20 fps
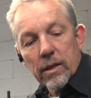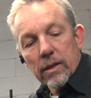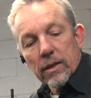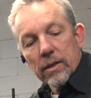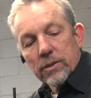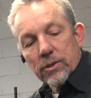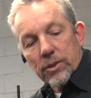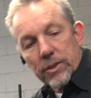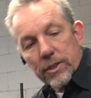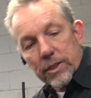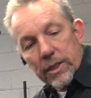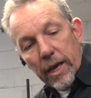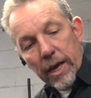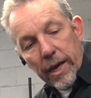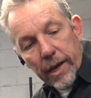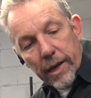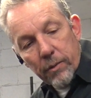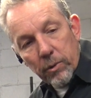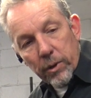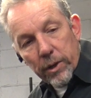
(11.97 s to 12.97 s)

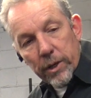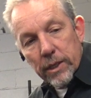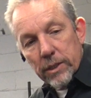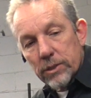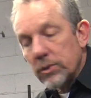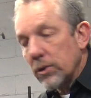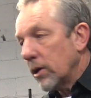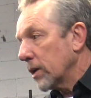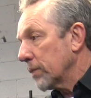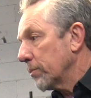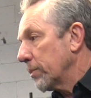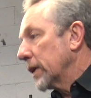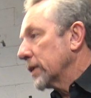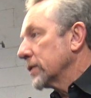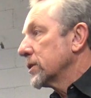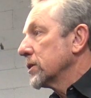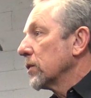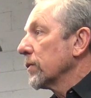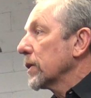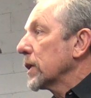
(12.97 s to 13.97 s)
Today, we're going to talk about a
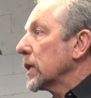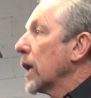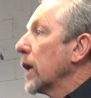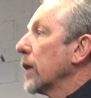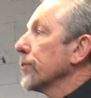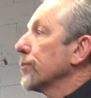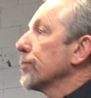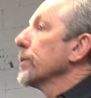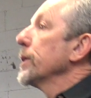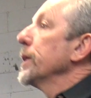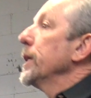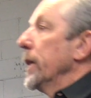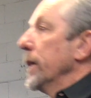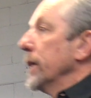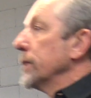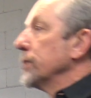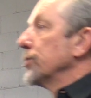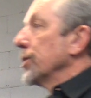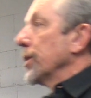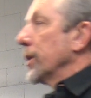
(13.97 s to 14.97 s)
Silver Cloud 3
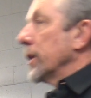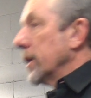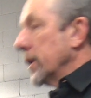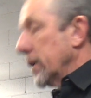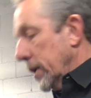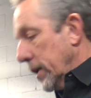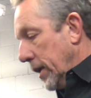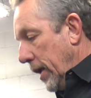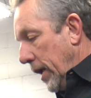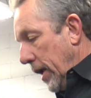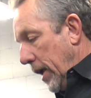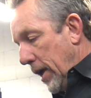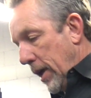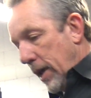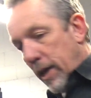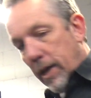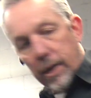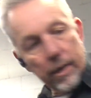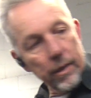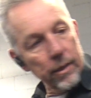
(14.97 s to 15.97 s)
engine.
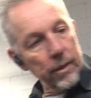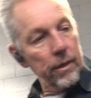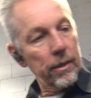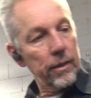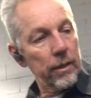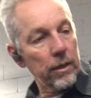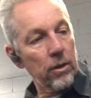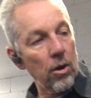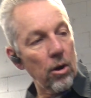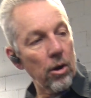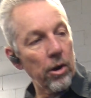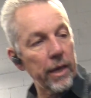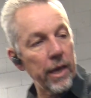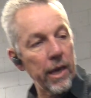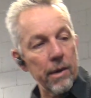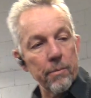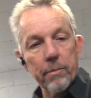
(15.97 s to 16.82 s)
And the car came